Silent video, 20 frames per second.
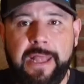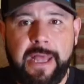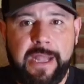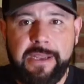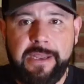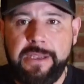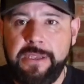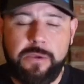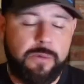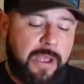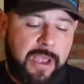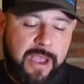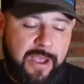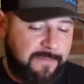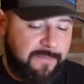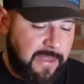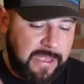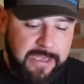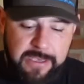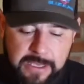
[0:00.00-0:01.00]
out of you. I
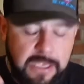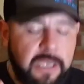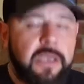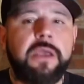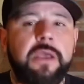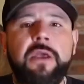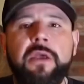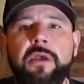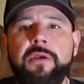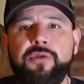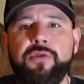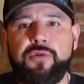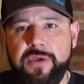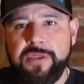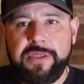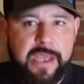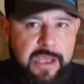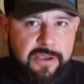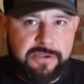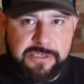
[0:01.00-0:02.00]
have like
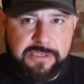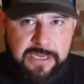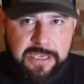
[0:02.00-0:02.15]
3,000